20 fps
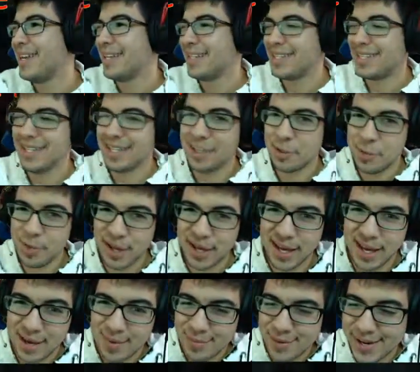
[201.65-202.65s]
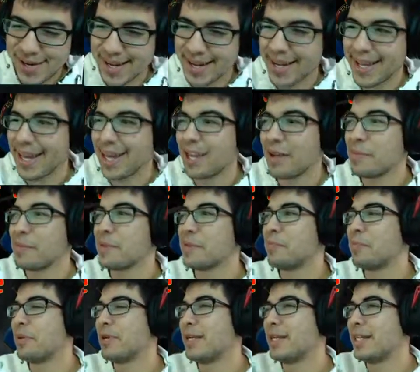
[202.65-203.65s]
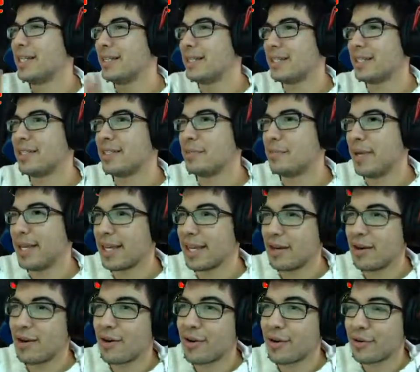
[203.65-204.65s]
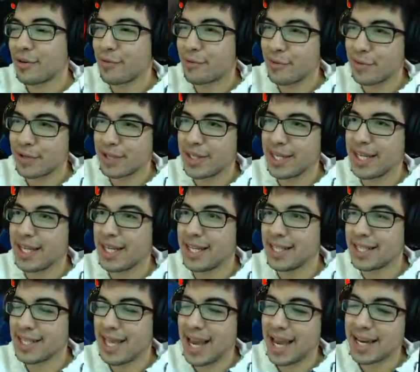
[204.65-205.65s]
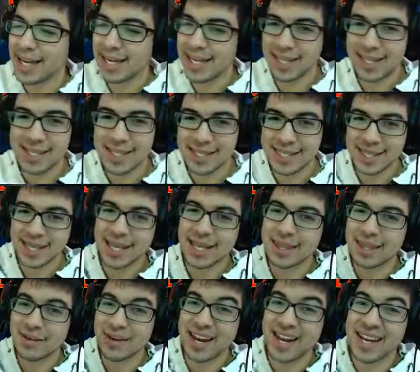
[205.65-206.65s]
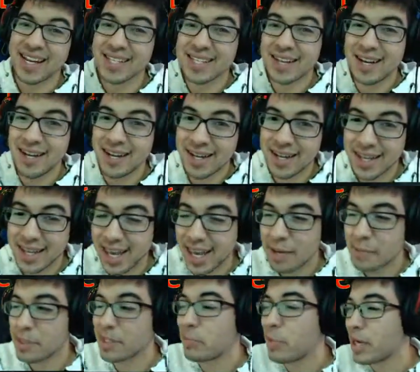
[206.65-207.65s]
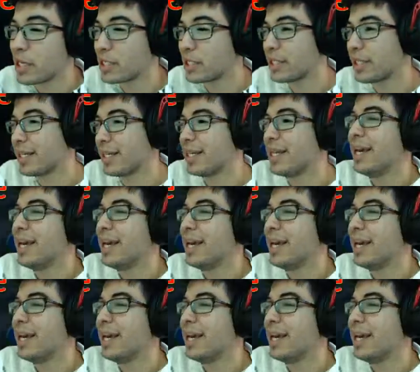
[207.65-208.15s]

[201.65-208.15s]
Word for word: teens play M-rated games, but it does make it harder for teens and kids to get their hands on a game, especially